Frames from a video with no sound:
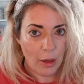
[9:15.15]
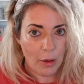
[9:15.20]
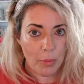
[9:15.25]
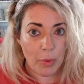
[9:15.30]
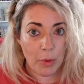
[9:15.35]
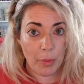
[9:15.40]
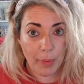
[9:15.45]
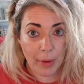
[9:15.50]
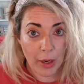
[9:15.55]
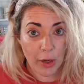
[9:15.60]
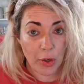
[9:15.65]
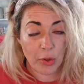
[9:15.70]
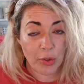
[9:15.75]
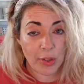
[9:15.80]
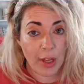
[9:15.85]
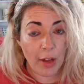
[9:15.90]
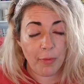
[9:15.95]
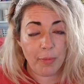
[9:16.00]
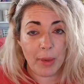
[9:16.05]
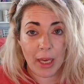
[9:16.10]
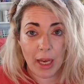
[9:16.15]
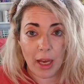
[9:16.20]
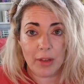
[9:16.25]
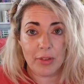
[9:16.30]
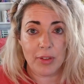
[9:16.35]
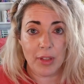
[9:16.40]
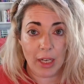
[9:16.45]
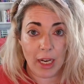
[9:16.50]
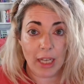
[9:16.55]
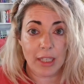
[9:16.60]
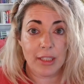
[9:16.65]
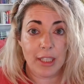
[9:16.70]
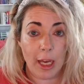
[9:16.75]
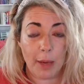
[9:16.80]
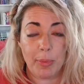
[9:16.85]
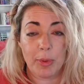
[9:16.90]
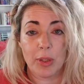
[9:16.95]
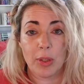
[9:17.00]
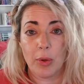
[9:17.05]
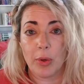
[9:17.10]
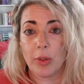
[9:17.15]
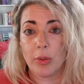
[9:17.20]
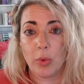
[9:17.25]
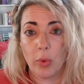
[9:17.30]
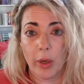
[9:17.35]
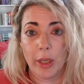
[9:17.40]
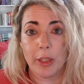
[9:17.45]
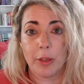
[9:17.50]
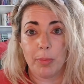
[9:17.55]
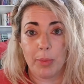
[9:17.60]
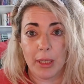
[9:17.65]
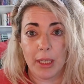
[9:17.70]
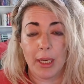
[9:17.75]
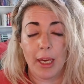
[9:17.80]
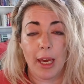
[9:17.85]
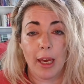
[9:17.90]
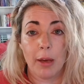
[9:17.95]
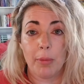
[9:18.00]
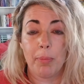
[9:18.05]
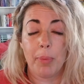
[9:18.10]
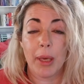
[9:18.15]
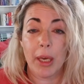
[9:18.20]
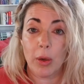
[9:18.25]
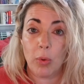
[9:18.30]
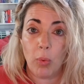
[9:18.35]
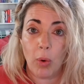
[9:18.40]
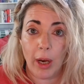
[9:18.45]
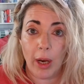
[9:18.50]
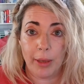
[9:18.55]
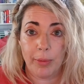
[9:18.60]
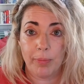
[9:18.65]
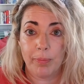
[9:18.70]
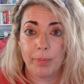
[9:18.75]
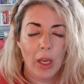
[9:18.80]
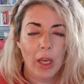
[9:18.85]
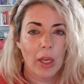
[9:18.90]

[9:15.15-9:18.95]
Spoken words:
Prepare yourself because the next episode is going to be a big one.